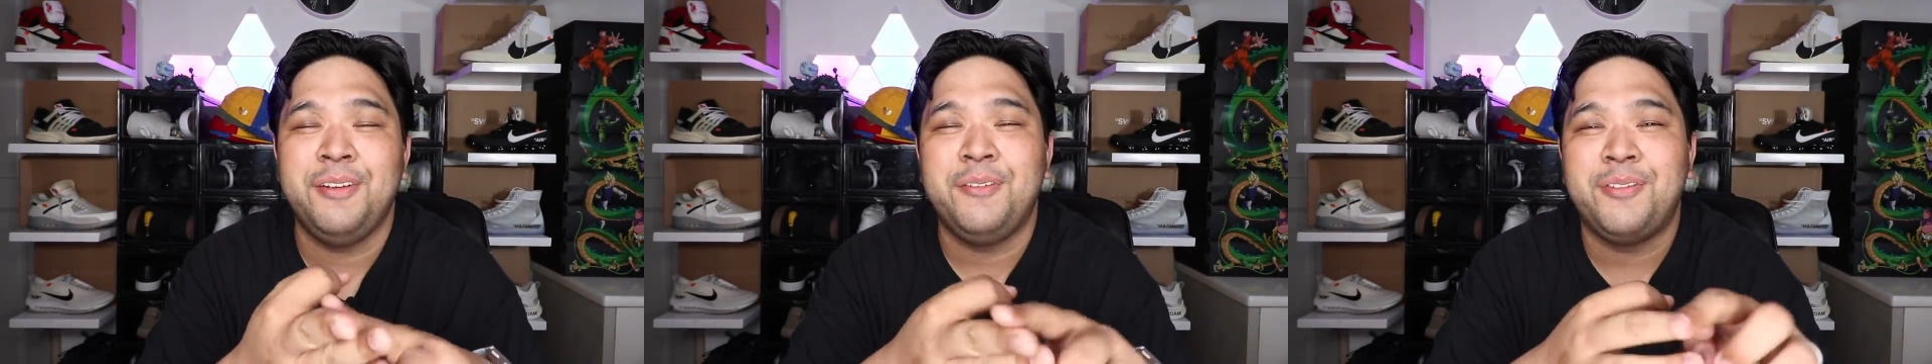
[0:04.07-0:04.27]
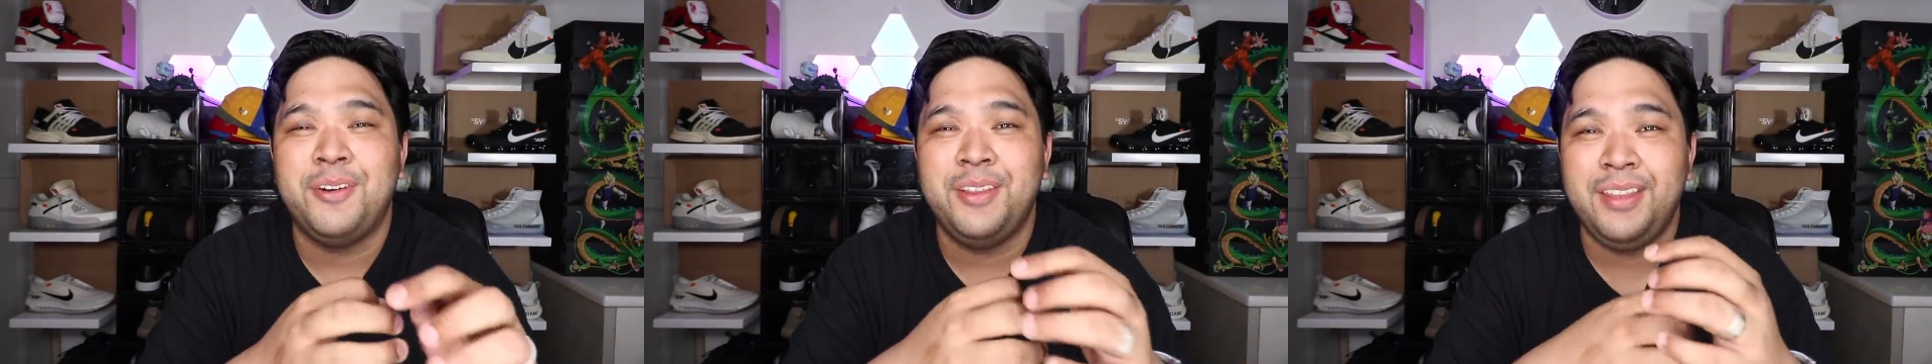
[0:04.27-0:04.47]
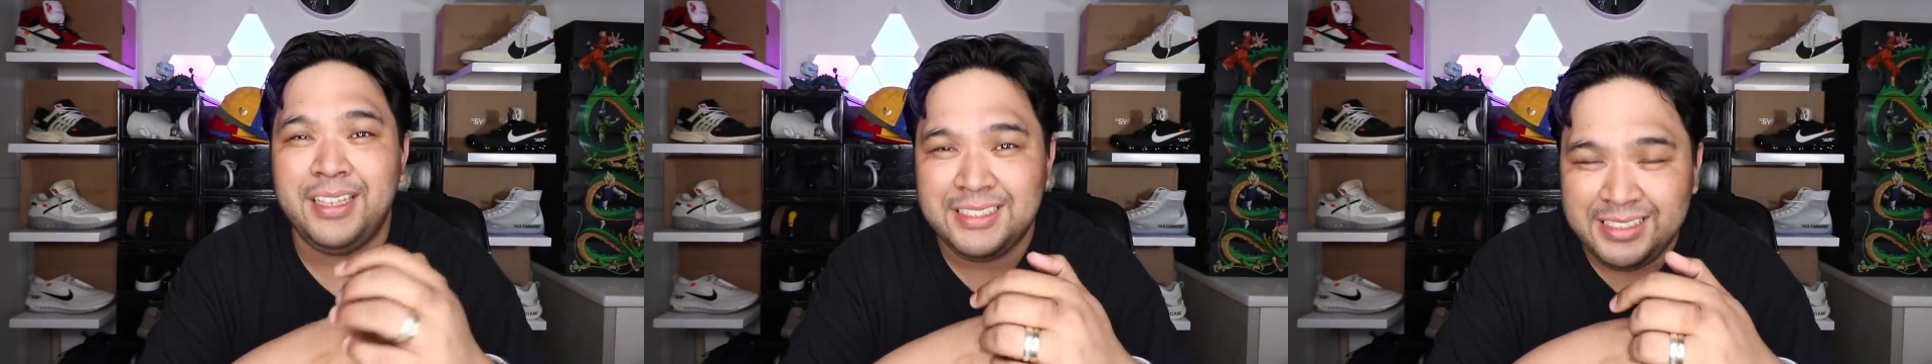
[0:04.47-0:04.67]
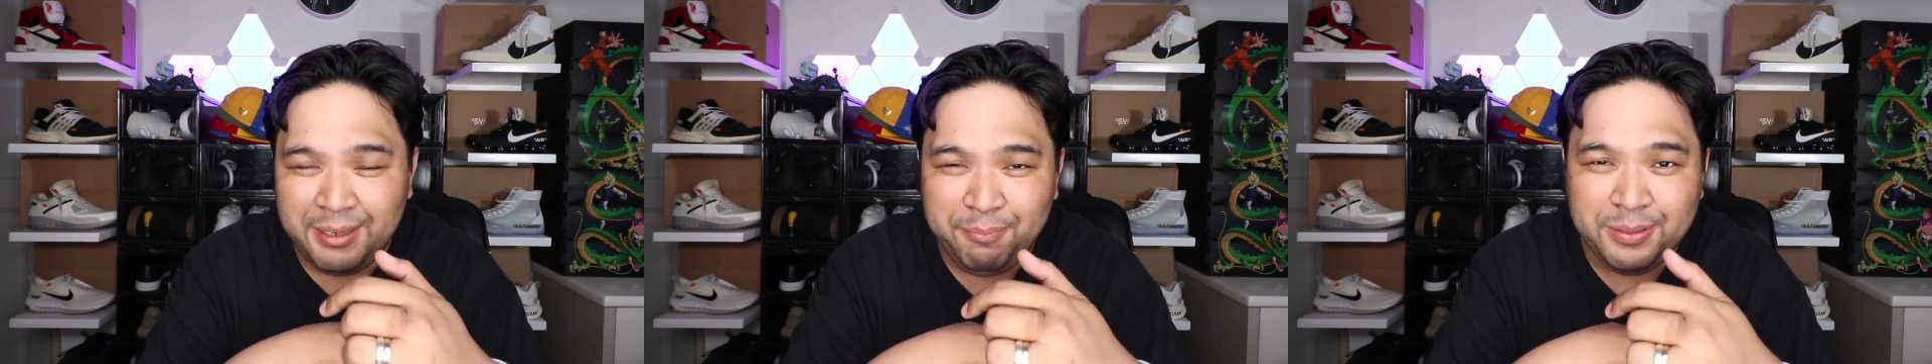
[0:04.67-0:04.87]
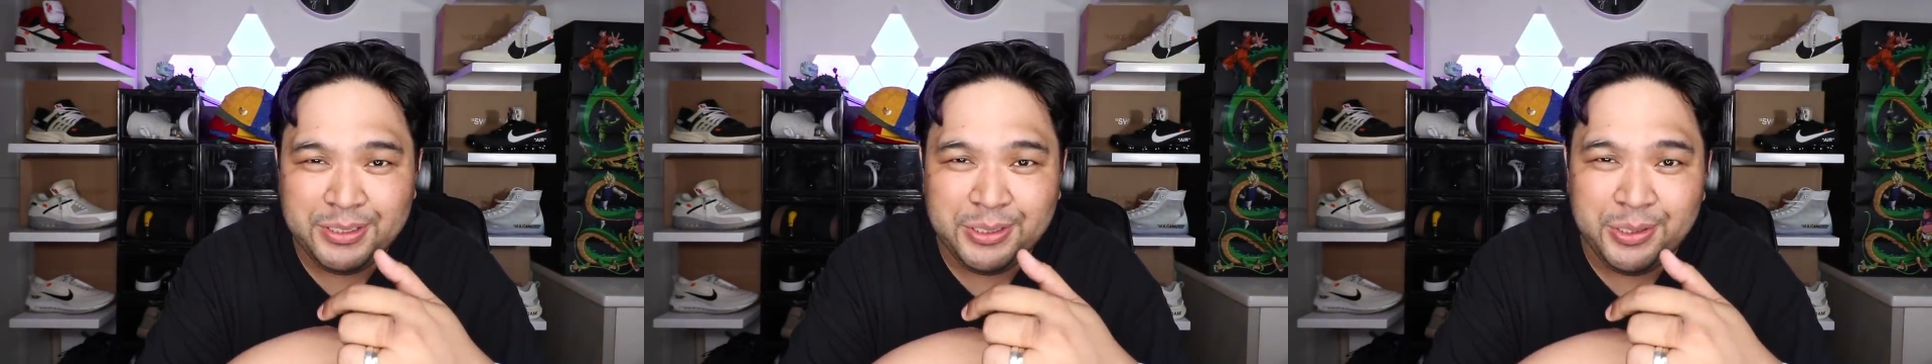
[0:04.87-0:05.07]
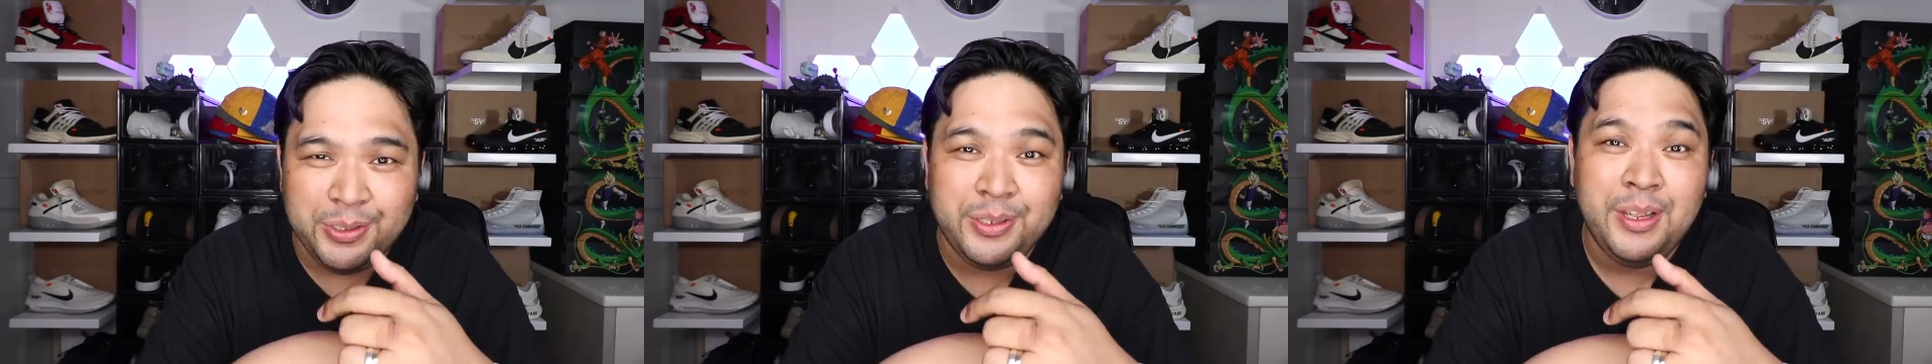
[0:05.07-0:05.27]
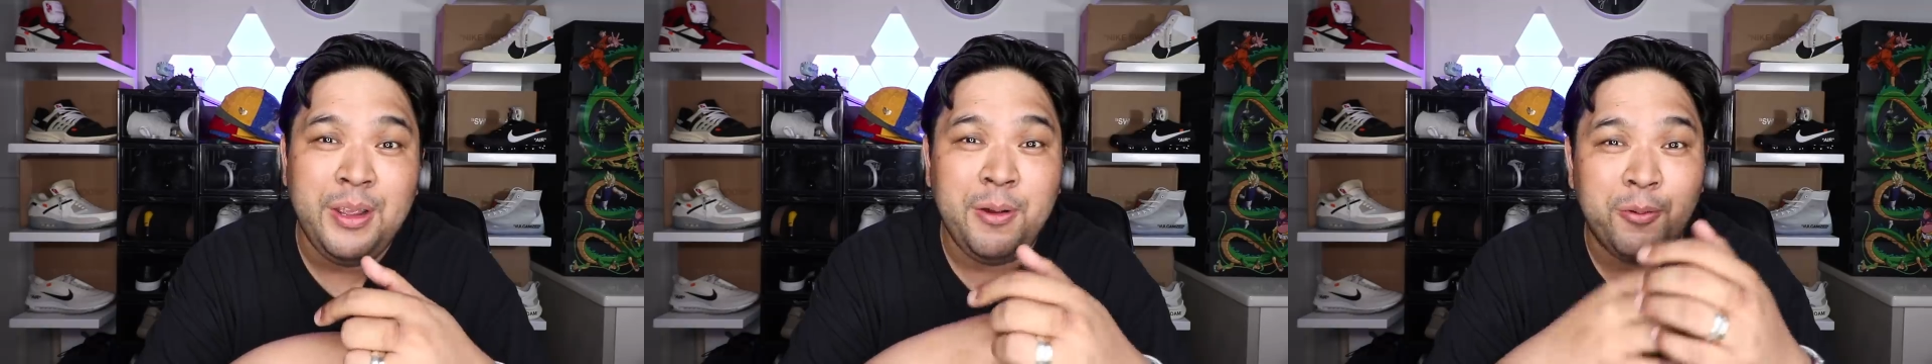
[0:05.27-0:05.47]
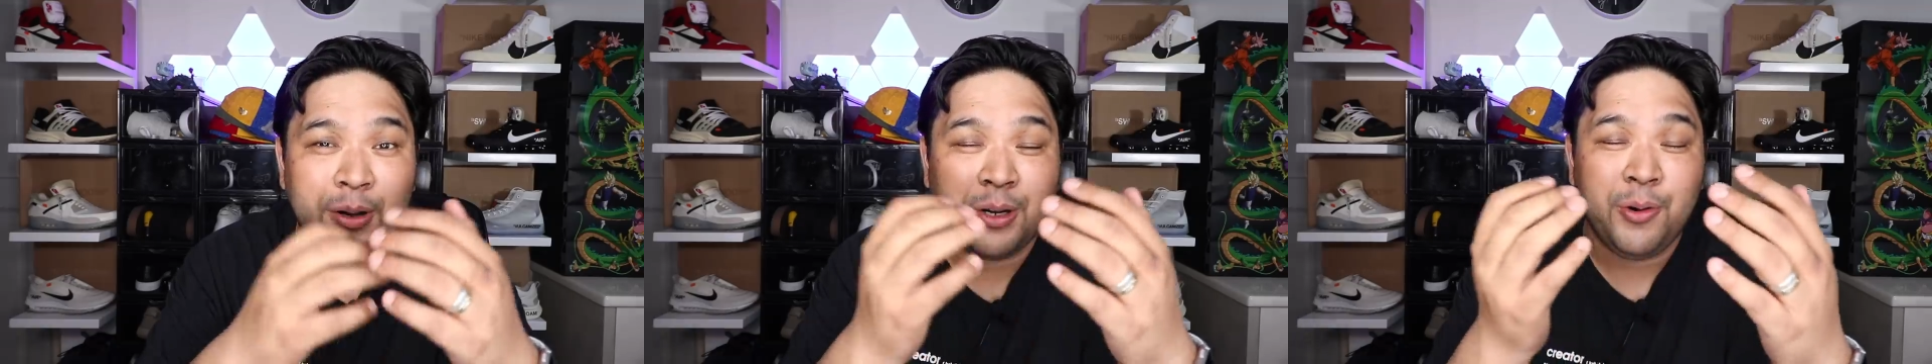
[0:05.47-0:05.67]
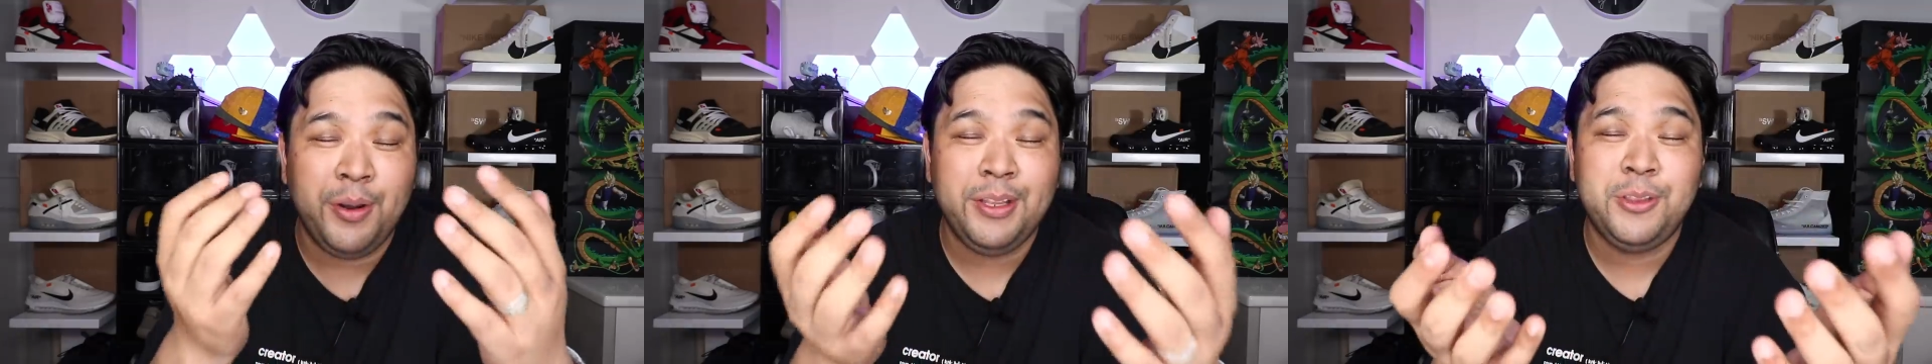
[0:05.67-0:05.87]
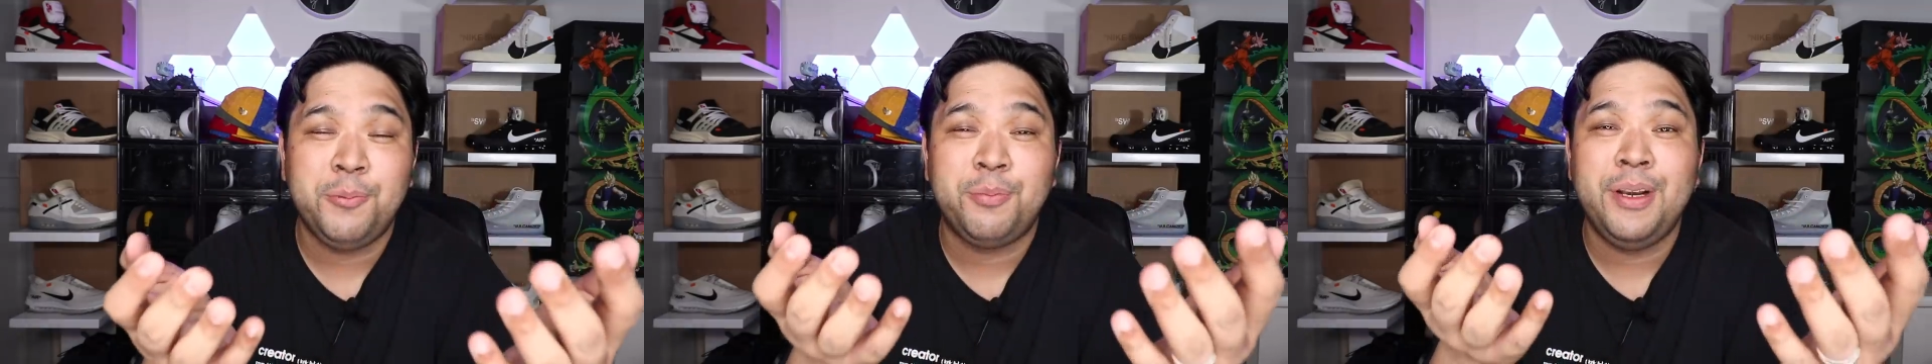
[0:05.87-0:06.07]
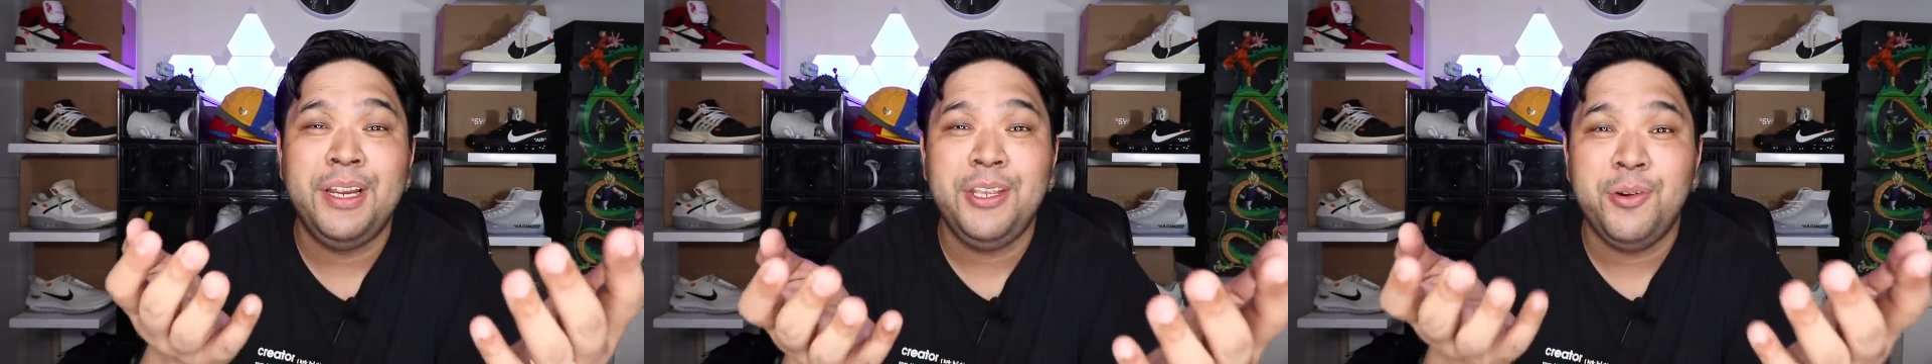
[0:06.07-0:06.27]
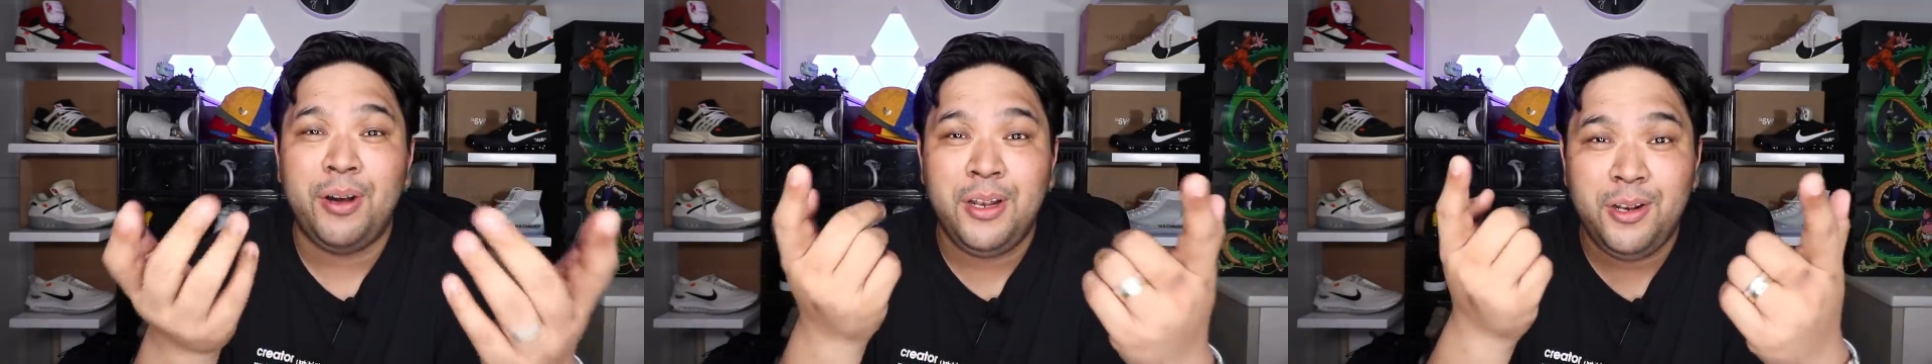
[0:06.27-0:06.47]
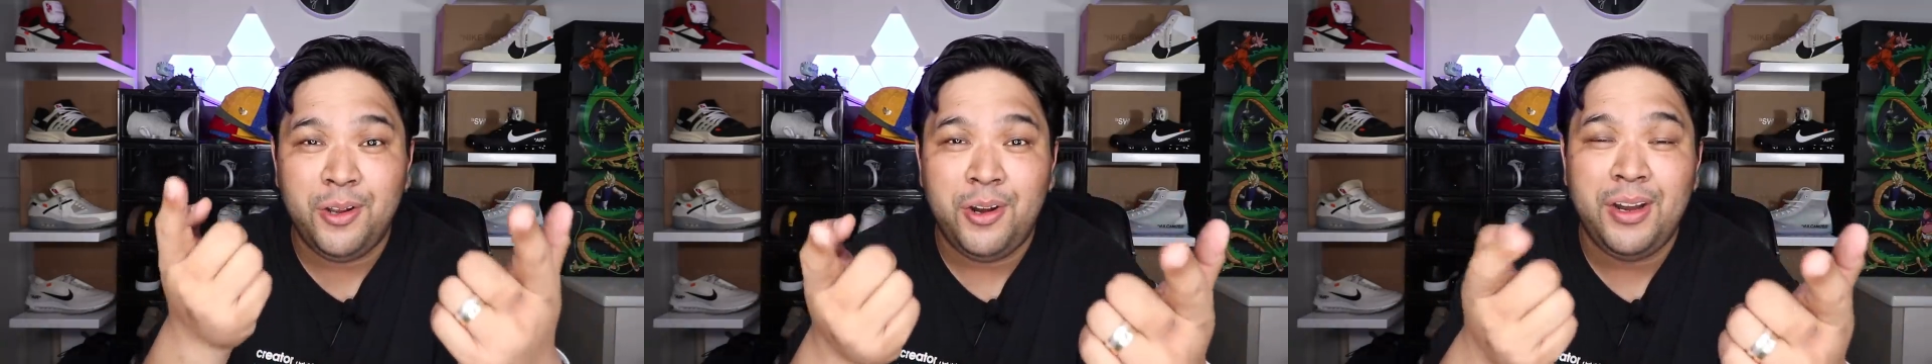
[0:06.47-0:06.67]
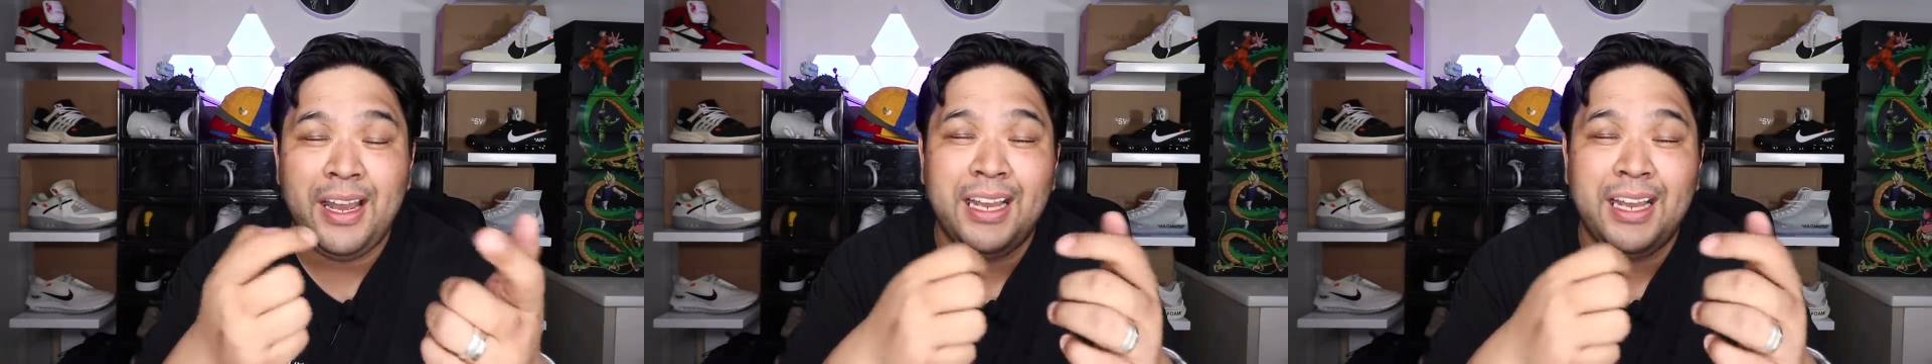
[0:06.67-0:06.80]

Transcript: And for this episode, we're going to bring you along